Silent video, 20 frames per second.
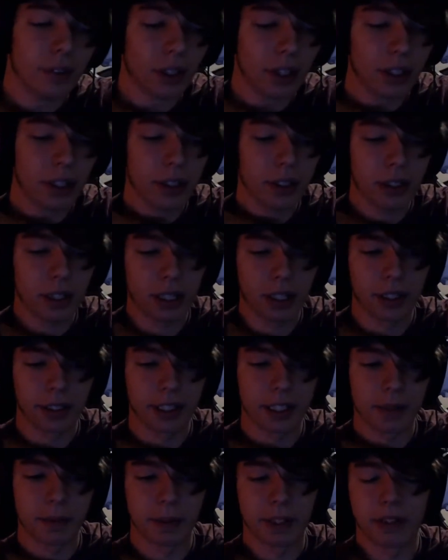
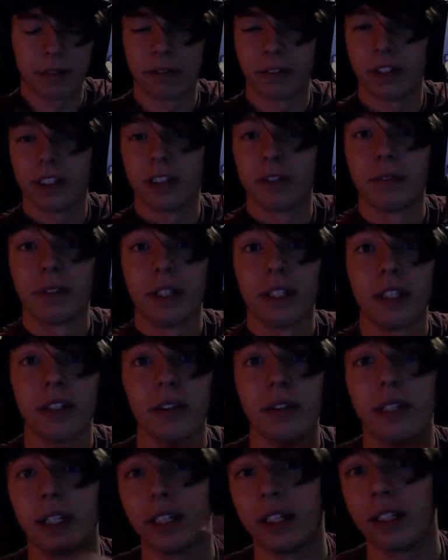that's been it for this video,
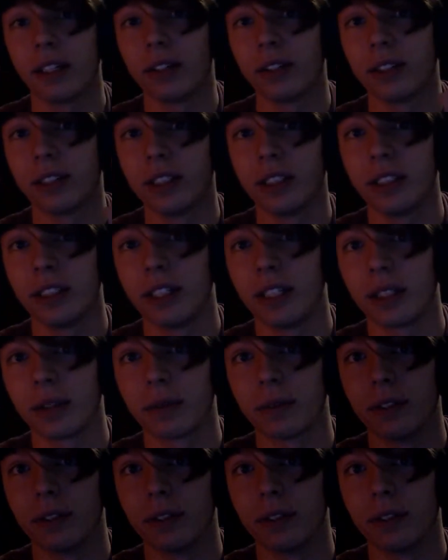and I'll see you in the next one, you